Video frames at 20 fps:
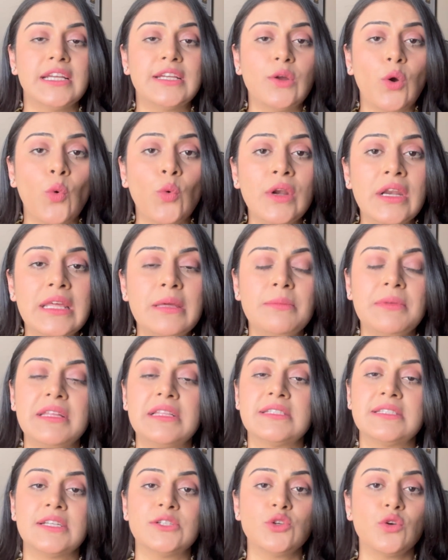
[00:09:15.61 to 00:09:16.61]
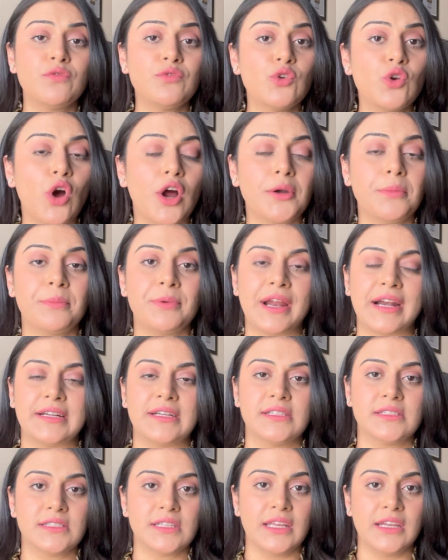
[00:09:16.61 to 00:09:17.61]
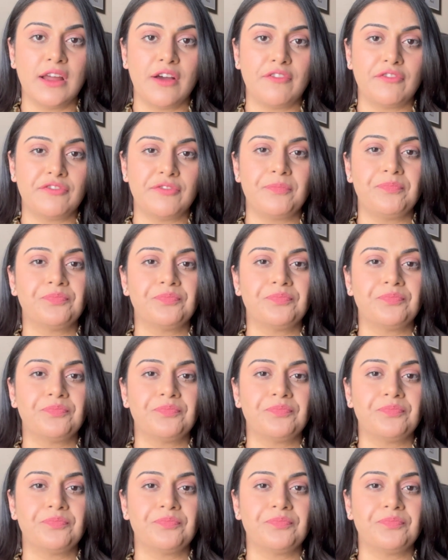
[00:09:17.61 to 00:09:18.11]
It only means that you have not practiced enough.